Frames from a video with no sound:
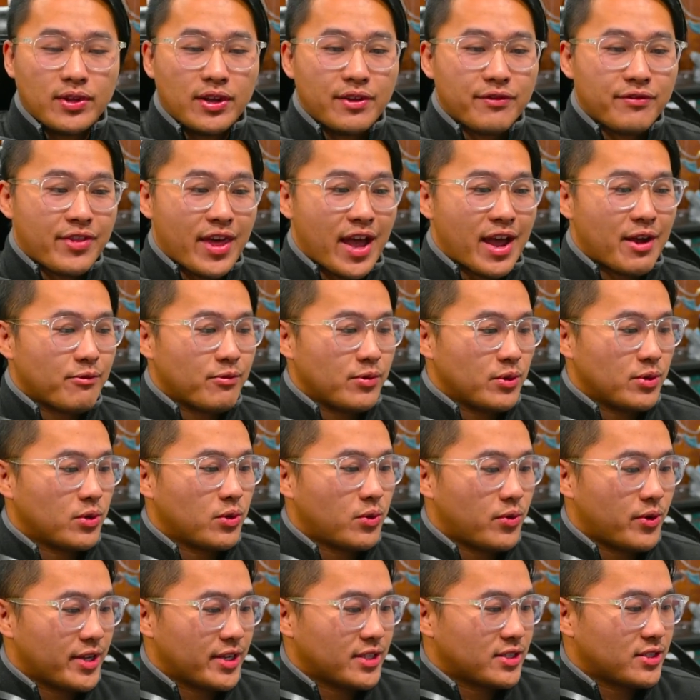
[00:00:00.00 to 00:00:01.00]
of that real
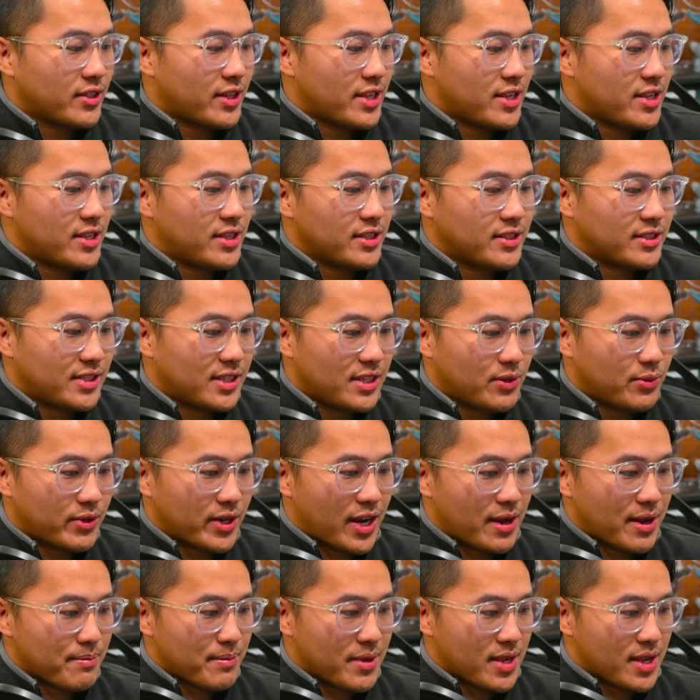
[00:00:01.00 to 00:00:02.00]
quick so that you can see what
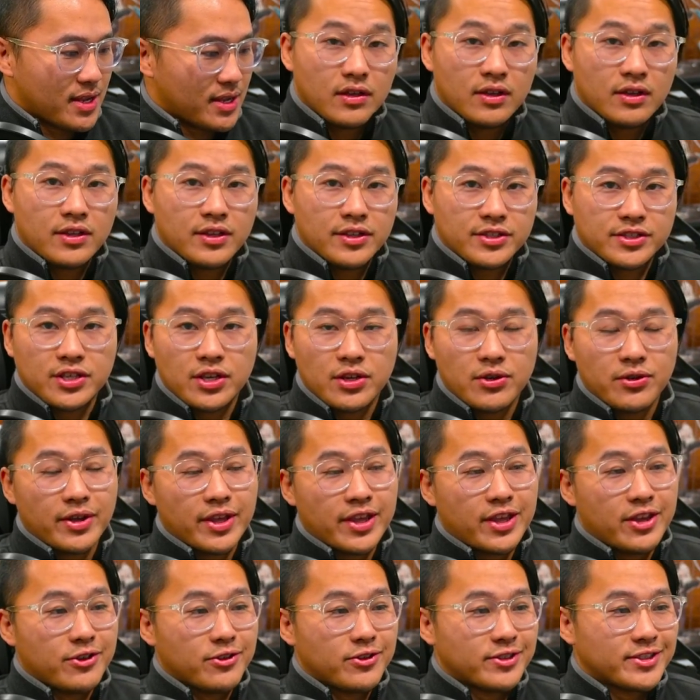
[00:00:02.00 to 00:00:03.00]
I mean. So
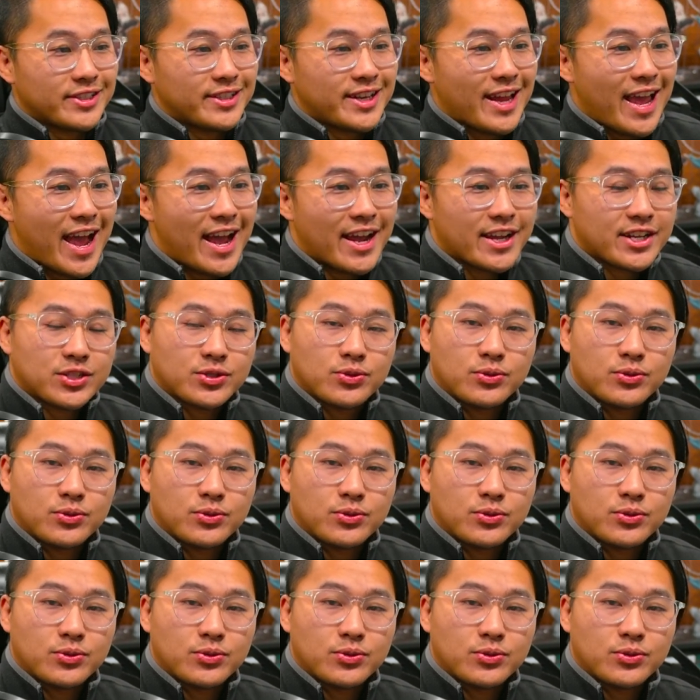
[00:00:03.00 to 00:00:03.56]
here's an actual